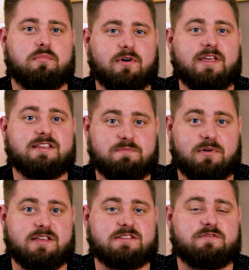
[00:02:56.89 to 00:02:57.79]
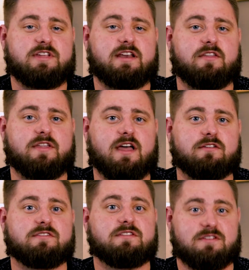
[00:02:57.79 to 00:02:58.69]
please, if you take nothing
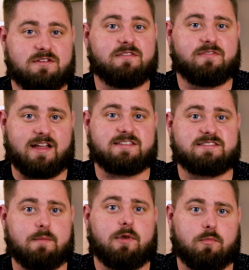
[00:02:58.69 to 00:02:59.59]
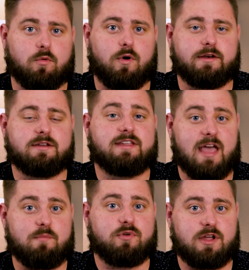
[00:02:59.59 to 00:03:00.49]
else, that's step number 1.
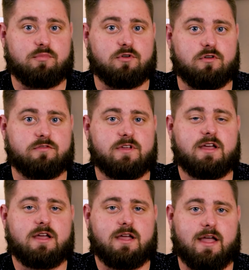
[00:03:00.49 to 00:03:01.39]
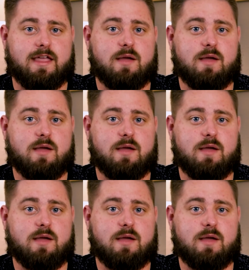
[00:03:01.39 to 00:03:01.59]
Get pre-approved, and